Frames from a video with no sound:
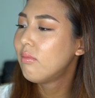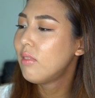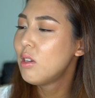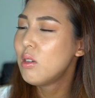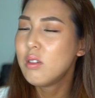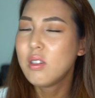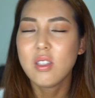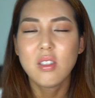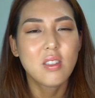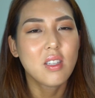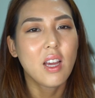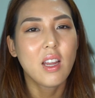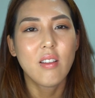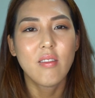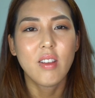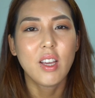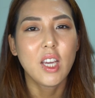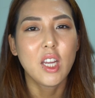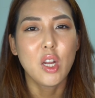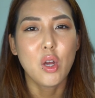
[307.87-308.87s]
it was just kind
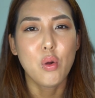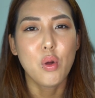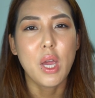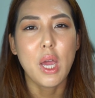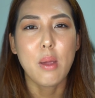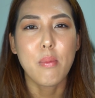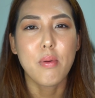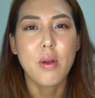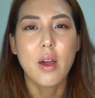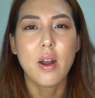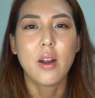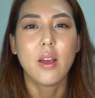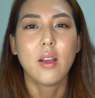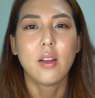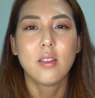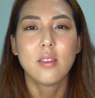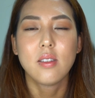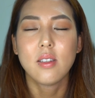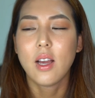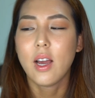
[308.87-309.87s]
of like an okay
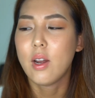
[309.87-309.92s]
product.